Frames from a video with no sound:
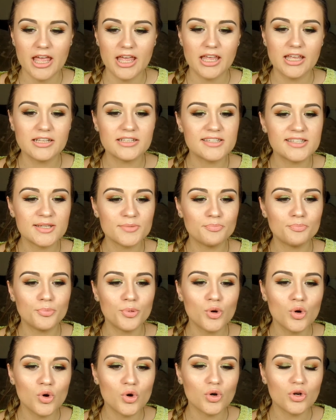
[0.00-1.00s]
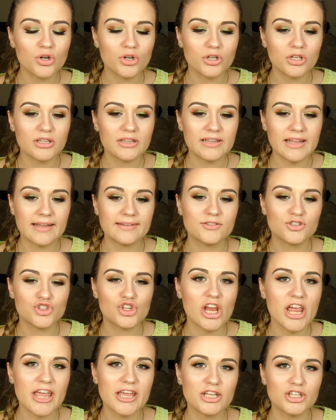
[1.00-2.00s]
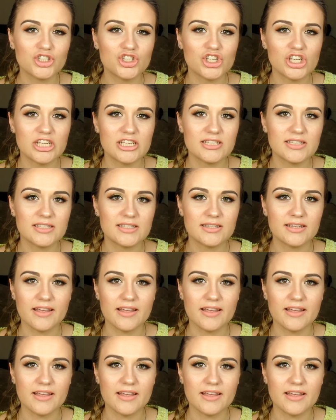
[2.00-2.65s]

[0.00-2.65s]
It's a book that changes